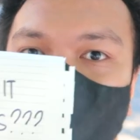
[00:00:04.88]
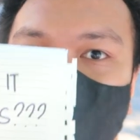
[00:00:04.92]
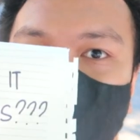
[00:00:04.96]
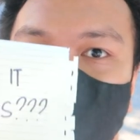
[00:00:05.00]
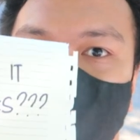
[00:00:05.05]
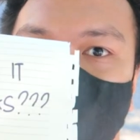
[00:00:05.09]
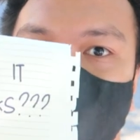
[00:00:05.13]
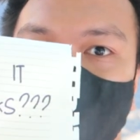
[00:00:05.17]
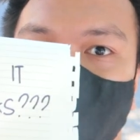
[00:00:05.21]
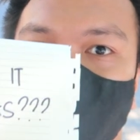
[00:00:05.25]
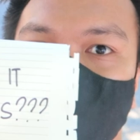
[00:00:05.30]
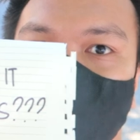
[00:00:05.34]
I
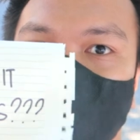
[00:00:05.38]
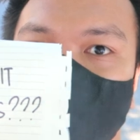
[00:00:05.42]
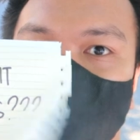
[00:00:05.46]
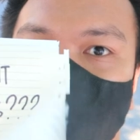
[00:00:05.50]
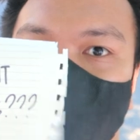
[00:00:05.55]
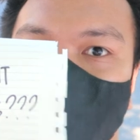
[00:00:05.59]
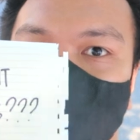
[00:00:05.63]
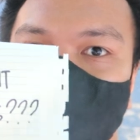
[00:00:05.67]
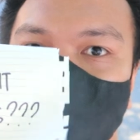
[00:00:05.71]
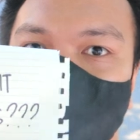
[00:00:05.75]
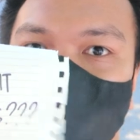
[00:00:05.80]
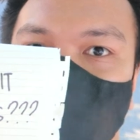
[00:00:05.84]
don't fully
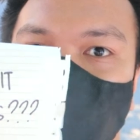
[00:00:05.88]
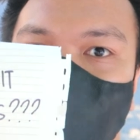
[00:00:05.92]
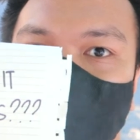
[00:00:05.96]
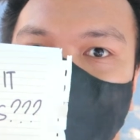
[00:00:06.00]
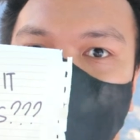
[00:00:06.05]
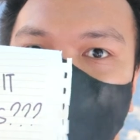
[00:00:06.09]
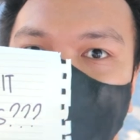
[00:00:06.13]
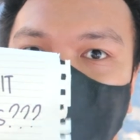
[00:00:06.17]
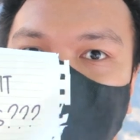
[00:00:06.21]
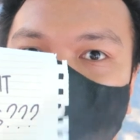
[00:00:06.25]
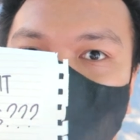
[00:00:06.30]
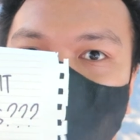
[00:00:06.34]

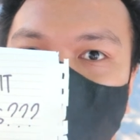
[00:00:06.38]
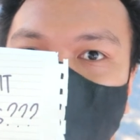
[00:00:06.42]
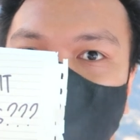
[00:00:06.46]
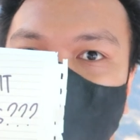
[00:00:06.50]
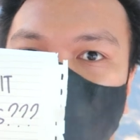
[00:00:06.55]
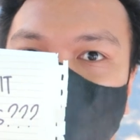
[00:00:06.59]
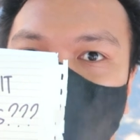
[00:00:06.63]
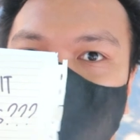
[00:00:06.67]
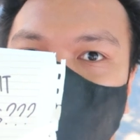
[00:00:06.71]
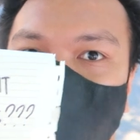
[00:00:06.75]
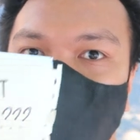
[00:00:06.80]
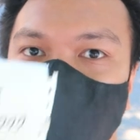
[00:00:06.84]
understand how
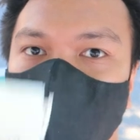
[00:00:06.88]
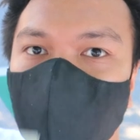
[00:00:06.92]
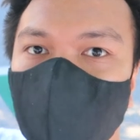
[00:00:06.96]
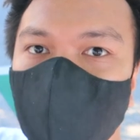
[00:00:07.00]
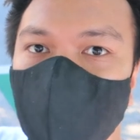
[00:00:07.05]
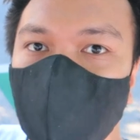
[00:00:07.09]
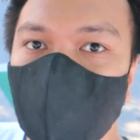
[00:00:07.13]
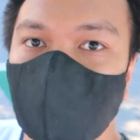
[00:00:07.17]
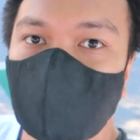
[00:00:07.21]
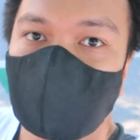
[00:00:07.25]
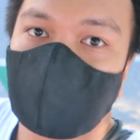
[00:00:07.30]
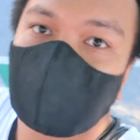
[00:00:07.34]
it
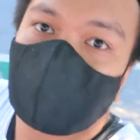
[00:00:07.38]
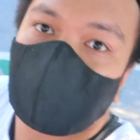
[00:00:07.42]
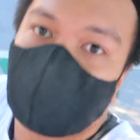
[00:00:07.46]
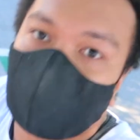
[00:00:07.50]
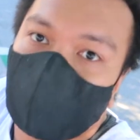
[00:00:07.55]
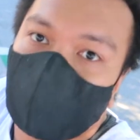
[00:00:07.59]
works.